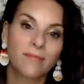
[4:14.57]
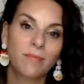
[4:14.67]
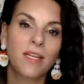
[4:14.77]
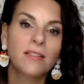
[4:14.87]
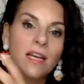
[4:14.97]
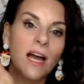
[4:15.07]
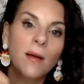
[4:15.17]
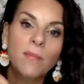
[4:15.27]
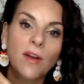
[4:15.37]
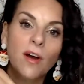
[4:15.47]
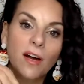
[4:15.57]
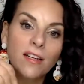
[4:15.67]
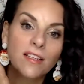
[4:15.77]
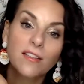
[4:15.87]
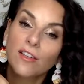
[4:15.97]
because I'm not,
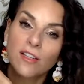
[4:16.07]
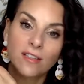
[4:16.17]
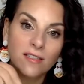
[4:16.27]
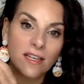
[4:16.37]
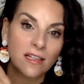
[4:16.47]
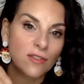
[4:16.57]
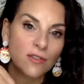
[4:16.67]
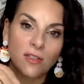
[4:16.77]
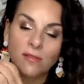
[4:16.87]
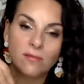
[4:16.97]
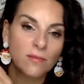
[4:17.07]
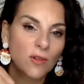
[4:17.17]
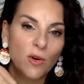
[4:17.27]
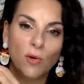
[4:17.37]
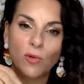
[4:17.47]
look at this extra
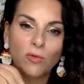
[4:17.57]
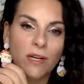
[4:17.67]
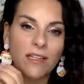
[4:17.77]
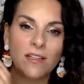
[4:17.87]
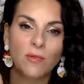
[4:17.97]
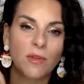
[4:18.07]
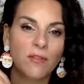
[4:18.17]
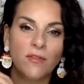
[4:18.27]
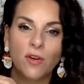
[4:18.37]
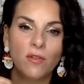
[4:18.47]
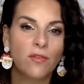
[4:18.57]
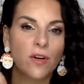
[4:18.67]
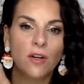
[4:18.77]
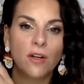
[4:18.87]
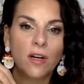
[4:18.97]
gold reindeer with a faux
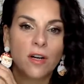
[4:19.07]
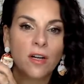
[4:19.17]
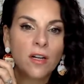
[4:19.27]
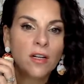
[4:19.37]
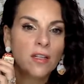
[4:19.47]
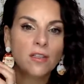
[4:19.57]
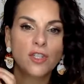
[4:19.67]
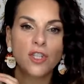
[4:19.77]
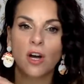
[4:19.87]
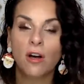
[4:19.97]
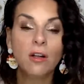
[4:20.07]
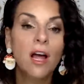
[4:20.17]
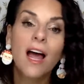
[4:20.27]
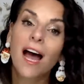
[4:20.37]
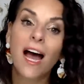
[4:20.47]
fur shawl.
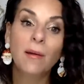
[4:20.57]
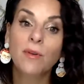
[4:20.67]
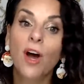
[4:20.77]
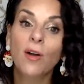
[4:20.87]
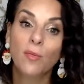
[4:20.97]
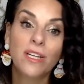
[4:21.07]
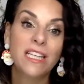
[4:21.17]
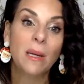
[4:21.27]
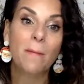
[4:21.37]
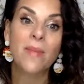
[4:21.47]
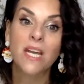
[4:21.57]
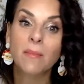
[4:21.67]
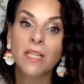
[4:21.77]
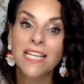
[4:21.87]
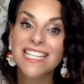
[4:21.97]
I'm not really a
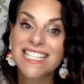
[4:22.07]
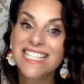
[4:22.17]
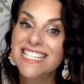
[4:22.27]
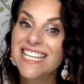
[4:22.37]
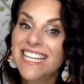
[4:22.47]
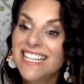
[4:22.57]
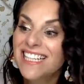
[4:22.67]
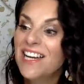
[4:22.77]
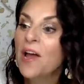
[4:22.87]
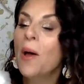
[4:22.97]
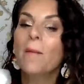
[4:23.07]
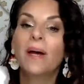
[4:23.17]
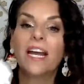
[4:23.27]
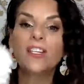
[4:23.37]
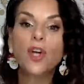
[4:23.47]
minimalist, but
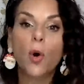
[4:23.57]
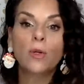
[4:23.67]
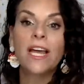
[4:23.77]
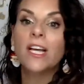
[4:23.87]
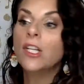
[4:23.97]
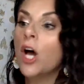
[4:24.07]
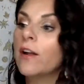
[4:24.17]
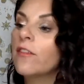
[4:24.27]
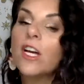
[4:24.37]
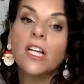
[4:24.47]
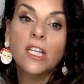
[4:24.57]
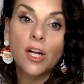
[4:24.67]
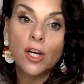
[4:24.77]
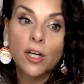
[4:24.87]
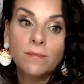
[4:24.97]
I don't like a lot of
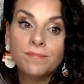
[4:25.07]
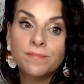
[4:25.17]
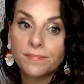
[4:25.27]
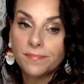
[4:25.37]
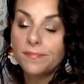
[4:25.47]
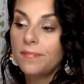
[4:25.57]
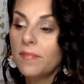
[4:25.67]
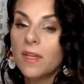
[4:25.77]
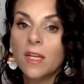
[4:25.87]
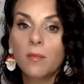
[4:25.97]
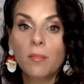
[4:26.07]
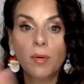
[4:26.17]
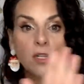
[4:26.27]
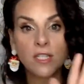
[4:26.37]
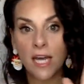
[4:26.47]
clutter
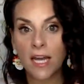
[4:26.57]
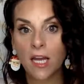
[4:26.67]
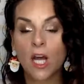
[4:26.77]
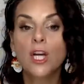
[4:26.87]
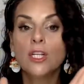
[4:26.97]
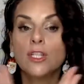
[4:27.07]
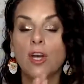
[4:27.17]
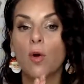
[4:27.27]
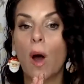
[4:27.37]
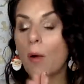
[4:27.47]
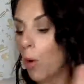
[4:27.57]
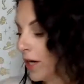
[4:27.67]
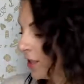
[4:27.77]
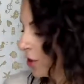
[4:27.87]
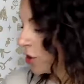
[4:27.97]
per se. So I wanted to